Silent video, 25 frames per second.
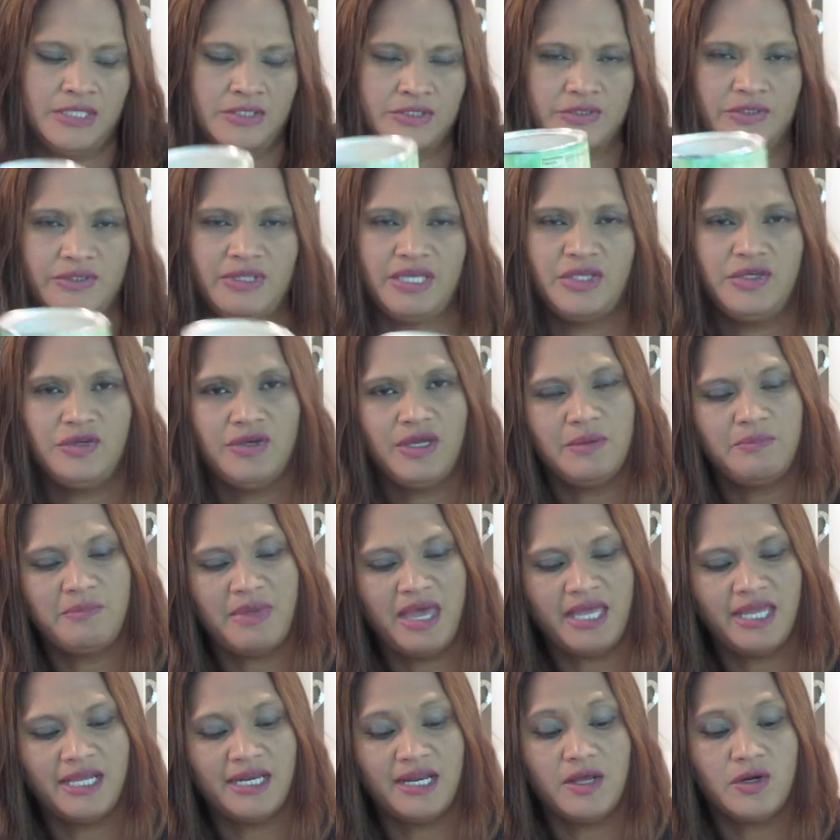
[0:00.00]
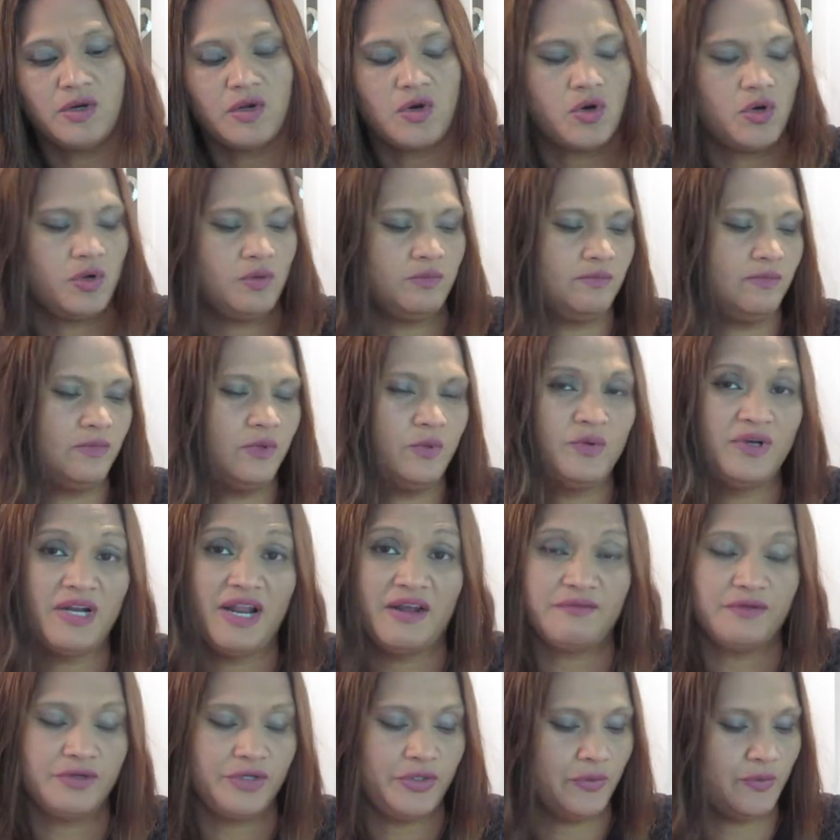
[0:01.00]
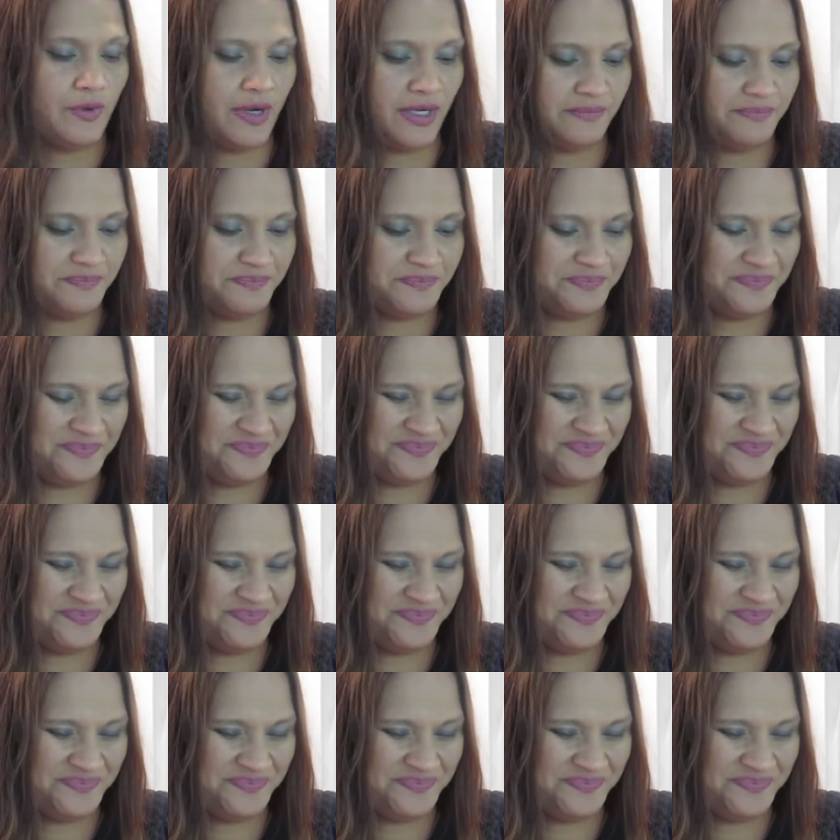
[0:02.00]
So then you can make it at home whenever you want.